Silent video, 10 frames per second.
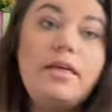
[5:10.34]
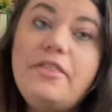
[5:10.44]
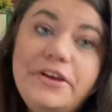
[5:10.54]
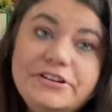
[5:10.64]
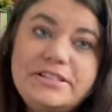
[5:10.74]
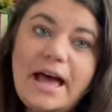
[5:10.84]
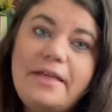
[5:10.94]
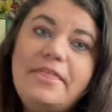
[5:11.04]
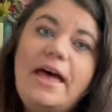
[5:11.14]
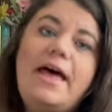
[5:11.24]
there's that.
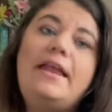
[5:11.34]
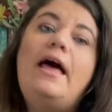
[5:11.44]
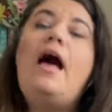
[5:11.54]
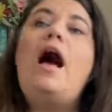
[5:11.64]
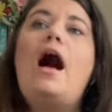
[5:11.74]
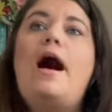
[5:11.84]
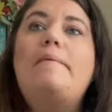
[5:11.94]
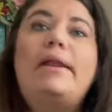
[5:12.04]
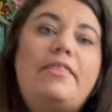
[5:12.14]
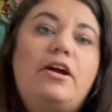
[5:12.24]
Then
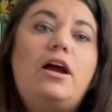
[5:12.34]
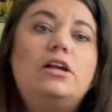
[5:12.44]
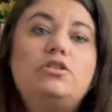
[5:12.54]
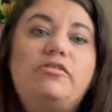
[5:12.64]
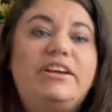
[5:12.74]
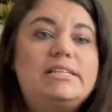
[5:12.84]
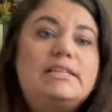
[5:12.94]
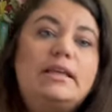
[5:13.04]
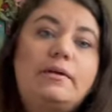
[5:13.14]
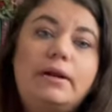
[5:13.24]
another adult
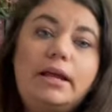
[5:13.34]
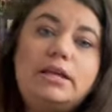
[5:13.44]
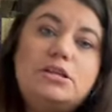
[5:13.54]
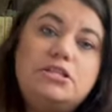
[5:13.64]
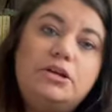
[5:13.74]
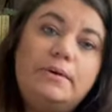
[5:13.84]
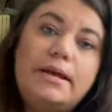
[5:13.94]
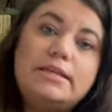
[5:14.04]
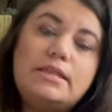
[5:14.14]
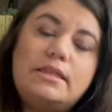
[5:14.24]
fantasy that I want to get into
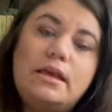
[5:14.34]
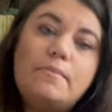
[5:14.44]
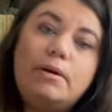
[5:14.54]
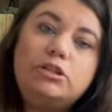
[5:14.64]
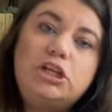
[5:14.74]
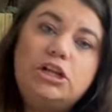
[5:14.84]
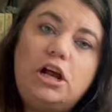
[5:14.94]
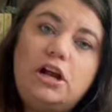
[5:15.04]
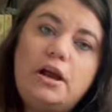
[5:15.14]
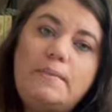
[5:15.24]
is The Bone Shard
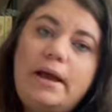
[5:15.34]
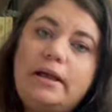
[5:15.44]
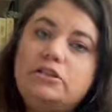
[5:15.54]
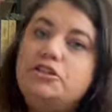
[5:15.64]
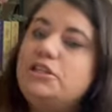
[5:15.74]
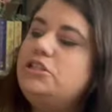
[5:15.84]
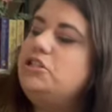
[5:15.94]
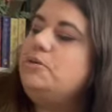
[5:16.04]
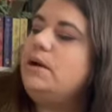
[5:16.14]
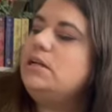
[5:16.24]
Daughter by Andrea
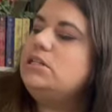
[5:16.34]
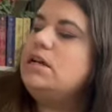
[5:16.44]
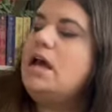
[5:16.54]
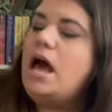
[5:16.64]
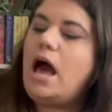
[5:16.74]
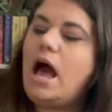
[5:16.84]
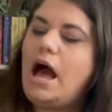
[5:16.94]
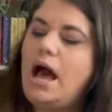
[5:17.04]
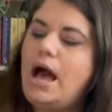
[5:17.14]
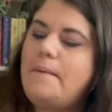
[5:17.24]
Stewart.
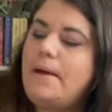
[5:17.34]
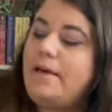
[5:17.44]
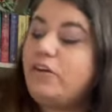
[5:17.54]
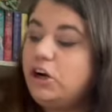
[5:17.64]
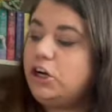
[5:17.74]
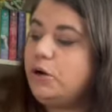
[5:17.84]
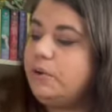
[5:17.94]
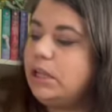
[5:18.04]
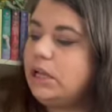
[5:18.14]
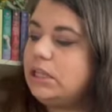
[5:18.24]
I have heard
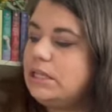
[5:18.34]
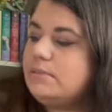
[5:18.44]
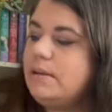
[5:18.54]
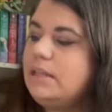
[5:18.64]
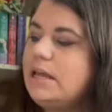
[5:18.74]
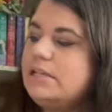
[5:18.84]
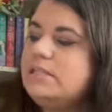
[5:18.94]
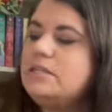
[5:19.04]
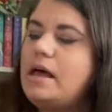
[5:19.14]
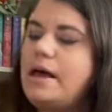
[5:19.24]
really good things about
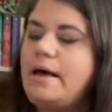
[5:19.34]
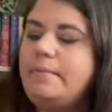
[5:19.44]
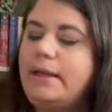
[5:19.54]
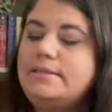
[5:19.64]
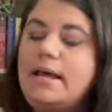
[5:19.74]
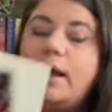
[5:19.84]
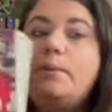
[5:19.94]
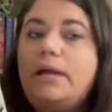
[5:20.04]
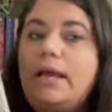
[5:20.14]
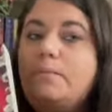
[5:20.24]
this. Like I said, I
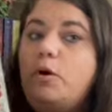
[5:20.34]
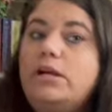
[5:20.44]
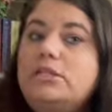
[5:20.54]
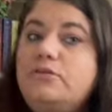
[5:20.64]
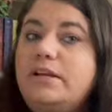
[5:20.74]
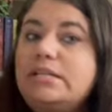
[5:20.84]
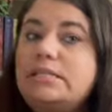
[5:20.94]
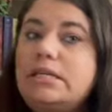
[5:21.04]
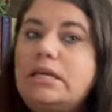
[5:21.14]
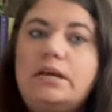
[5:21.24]
want to get more into
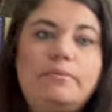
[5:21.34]
fantasy,